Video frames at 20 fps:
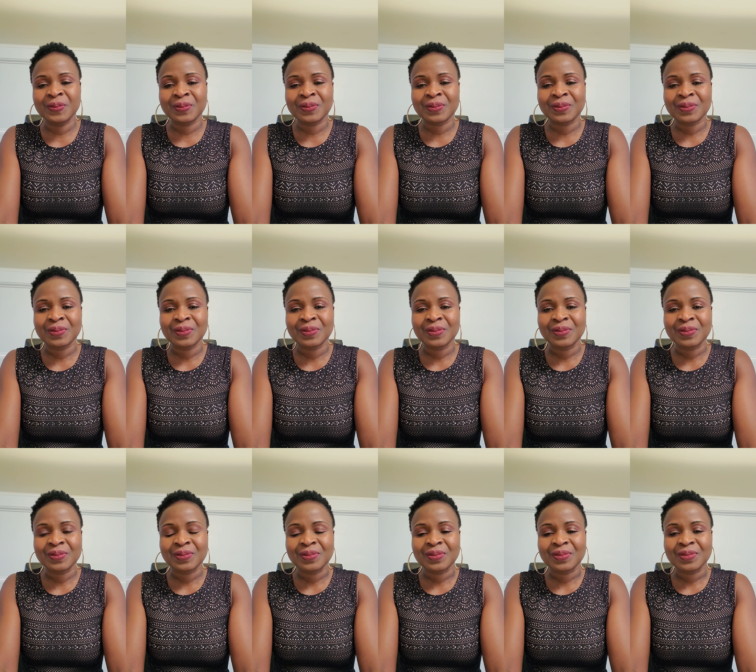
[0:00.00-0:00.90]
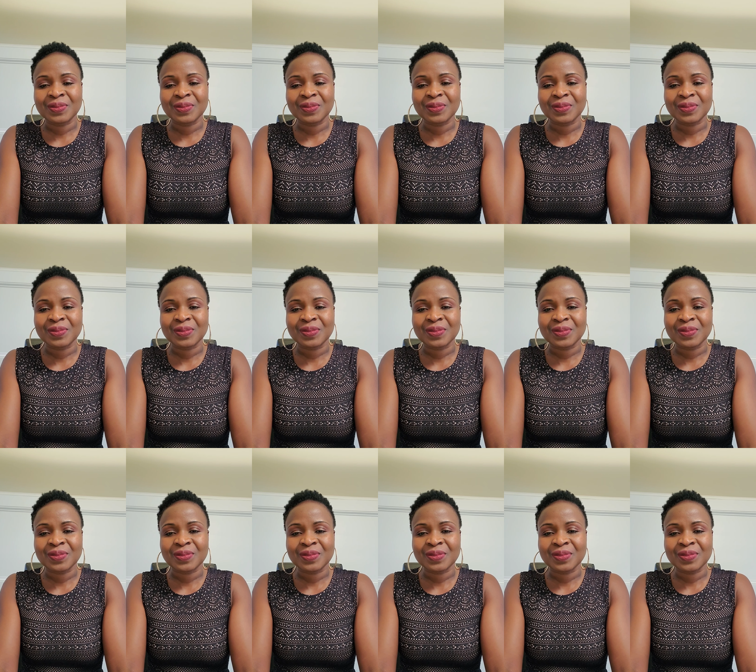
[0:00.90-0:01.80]

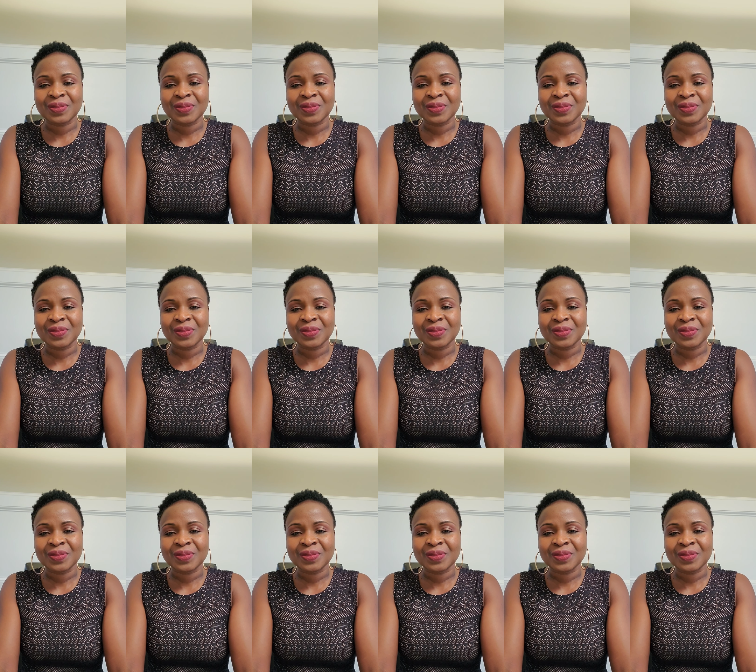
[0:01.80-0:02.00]
Nobody speaks.